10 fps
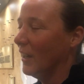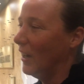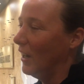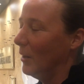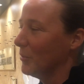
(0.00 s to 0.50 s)

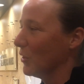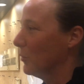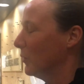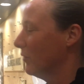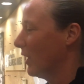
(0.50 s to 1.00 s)
Um, so
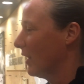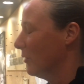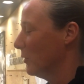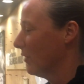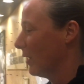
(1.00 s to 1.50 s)
we've got to
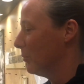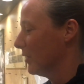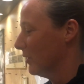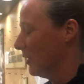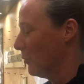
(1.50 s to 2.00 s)
we've got to
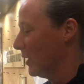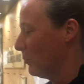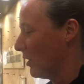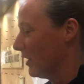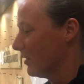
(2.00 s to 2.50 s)
put a, a, winning
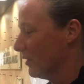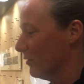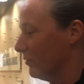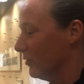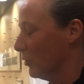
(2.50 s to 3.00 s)
product on the
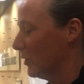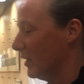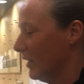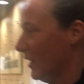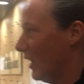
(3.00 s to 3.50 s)

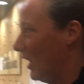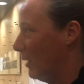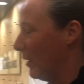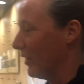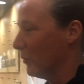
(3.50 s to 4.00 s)
floor.
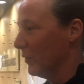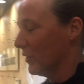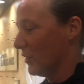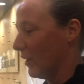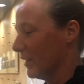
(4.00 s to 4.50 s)
Um, I think we've
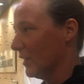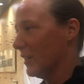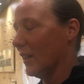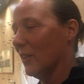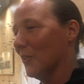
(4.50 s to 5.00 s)
started to
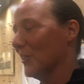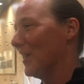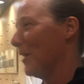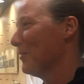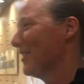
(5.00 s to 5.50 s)
take those
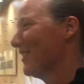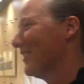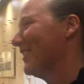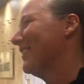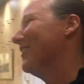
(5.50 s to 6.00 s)
steps.
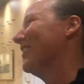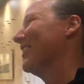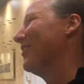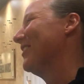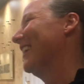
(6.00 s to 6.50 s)

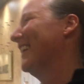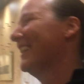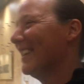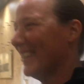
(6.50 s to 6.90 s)
What's up, Tan?